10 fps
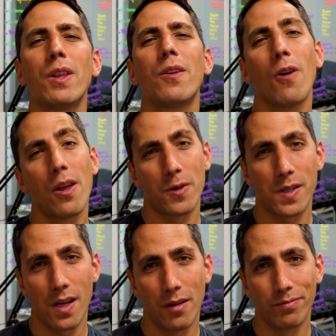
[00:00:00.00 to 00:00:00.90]
with your other
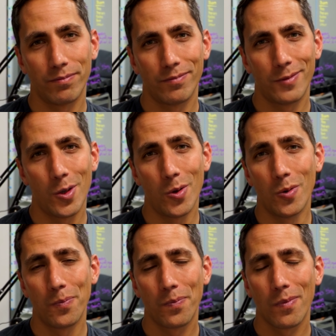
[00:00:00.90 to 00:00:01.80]
son,
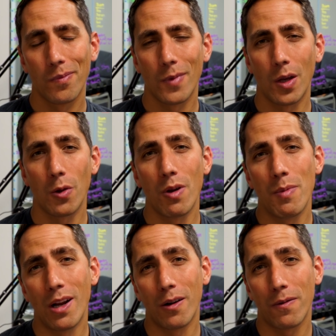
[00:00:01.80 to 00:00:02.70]
who, although he
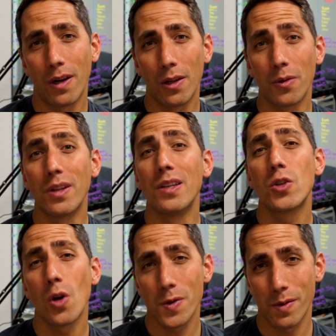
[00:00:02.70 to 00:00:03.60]
may not have followed the
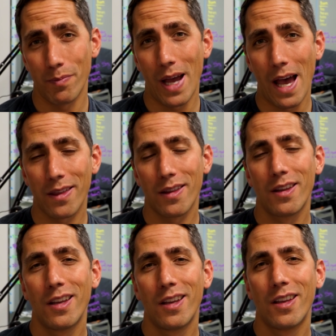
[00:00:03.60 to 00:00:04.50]
chosen path,
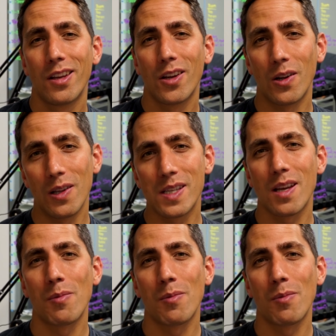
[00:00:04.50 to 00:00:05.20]
could at least